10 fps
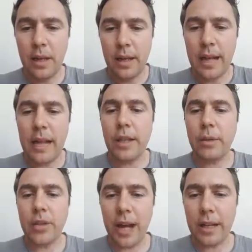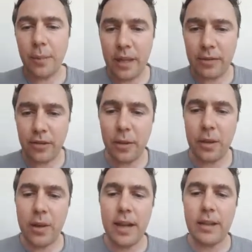Can you type it from
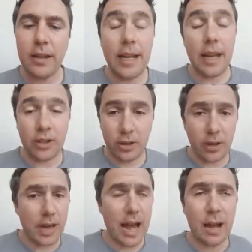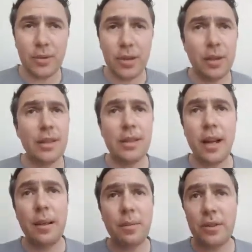Lorraine? Yes, you can absolutely
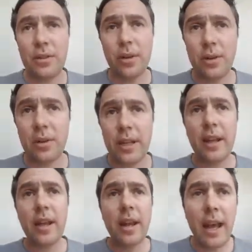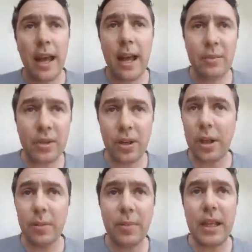type the story. So it
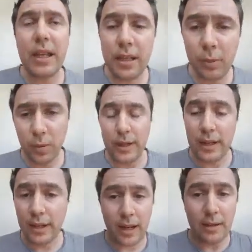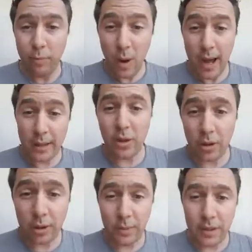can be in a kind of Word
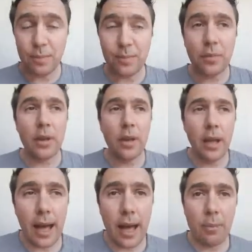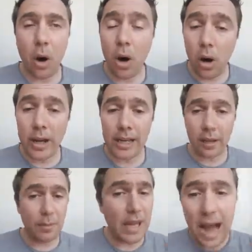document, or it
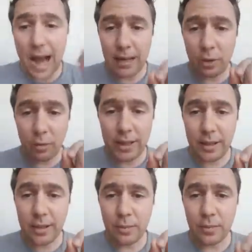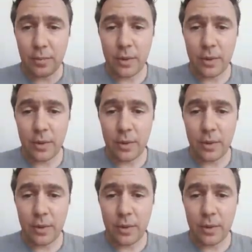can be handwritten.